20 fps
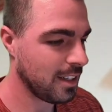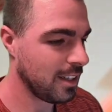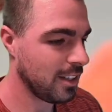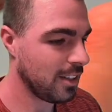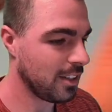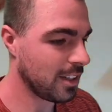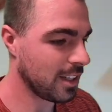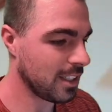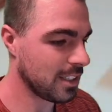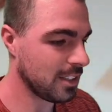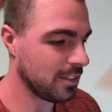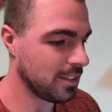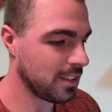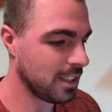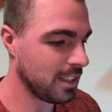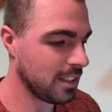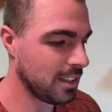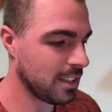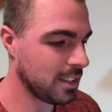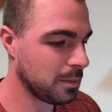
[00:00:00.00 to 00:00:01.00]
you guys have
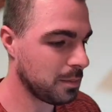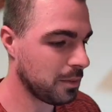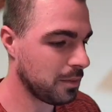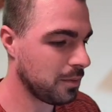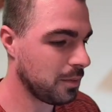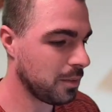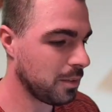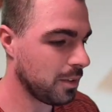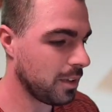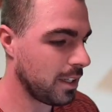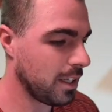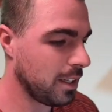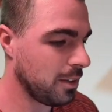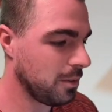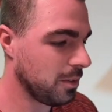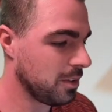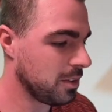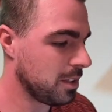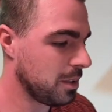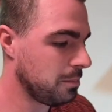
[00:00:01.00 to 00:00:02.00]
seen this before. It
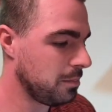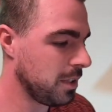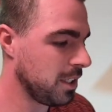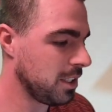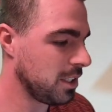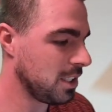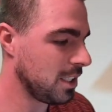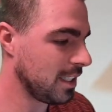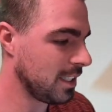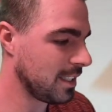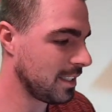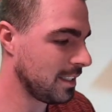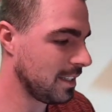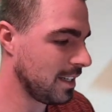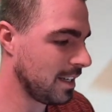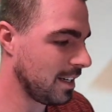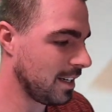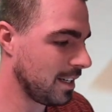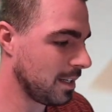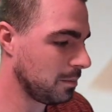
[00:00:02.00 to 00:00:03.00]
was a BGS
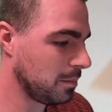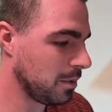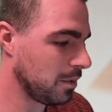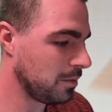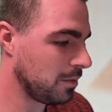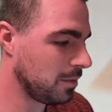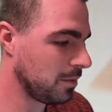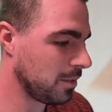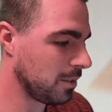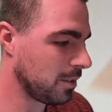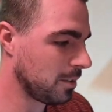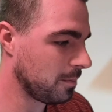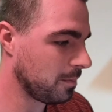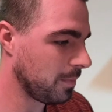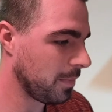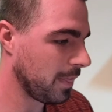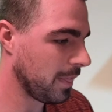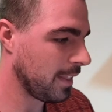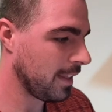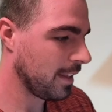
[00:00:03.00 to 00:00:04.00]
9 before,
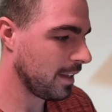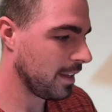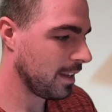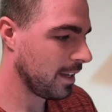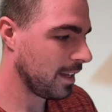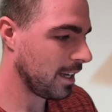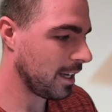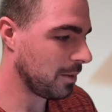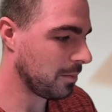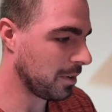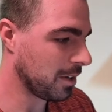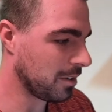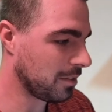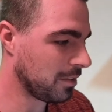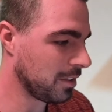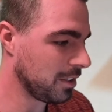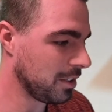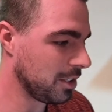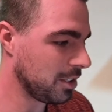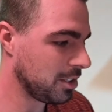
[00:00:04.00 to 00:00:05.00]
and we were
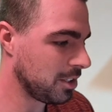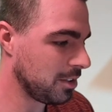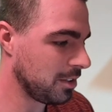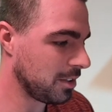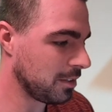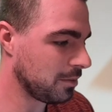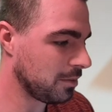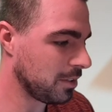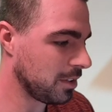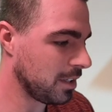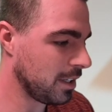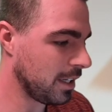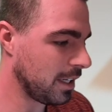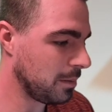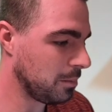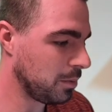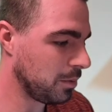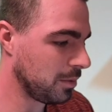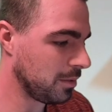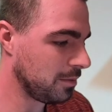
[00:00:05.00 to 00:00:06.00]
really shooting for the
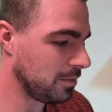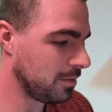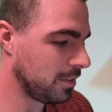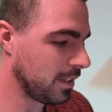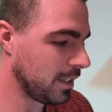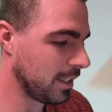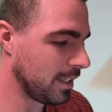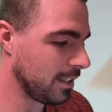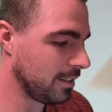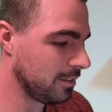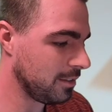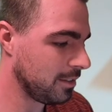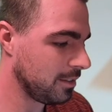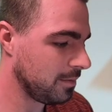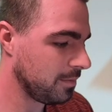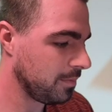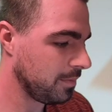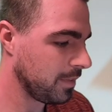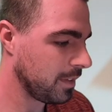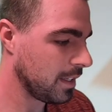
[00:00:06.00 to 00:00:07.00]
9.5.
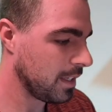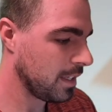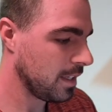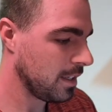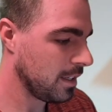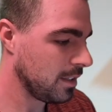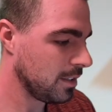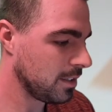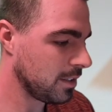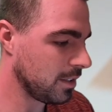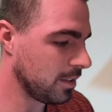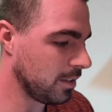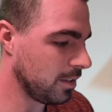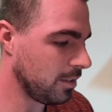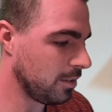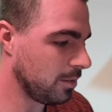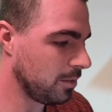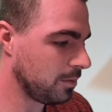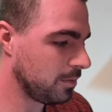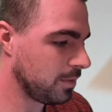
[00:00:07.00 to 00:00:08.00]
So
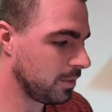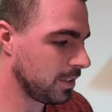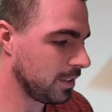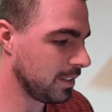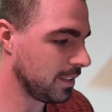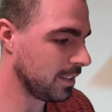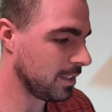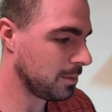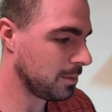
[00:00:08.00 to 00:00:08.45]
hopefully this